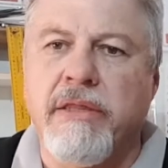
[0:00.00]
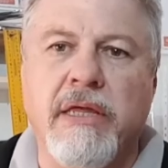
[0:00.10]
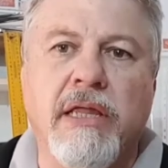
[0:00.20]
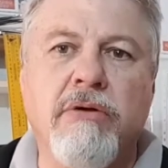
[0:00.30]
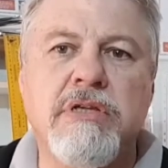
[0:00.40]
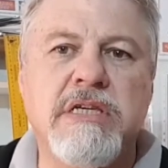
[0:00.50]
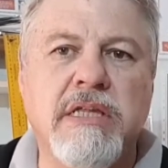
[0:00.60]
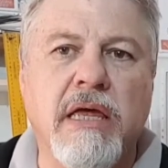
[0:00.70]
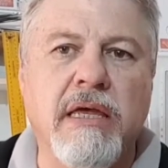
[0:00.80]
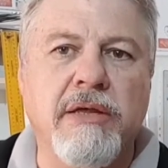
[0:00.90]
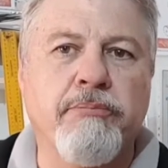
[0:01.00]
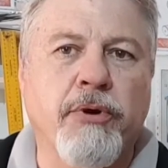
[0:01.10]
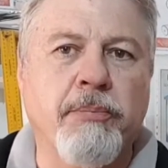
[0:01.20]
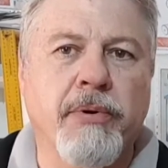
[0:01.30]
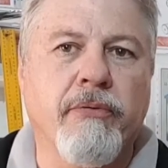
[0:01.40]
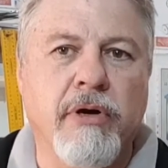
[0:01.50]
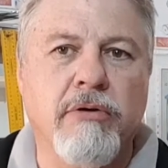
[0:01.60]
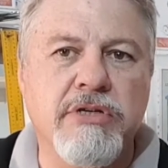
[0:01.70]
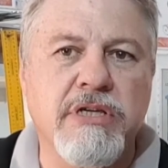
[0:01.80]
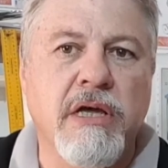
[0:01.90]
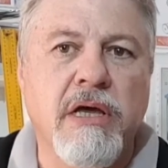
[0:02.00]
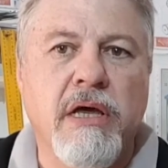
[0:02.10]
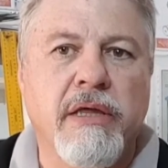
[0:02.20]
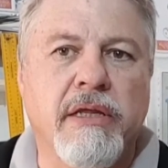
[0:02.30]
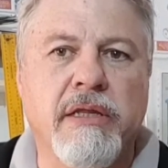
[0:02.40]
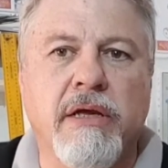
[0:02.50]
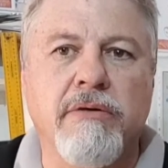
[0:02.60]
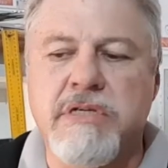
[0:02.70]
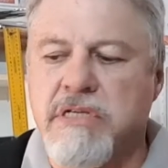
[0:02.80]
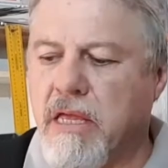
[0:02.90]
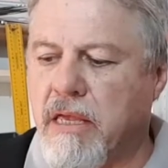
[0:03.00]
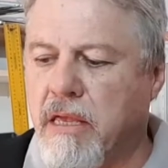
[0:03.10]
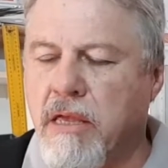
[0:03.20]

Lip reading: They don't stay in proper rows, they don't stay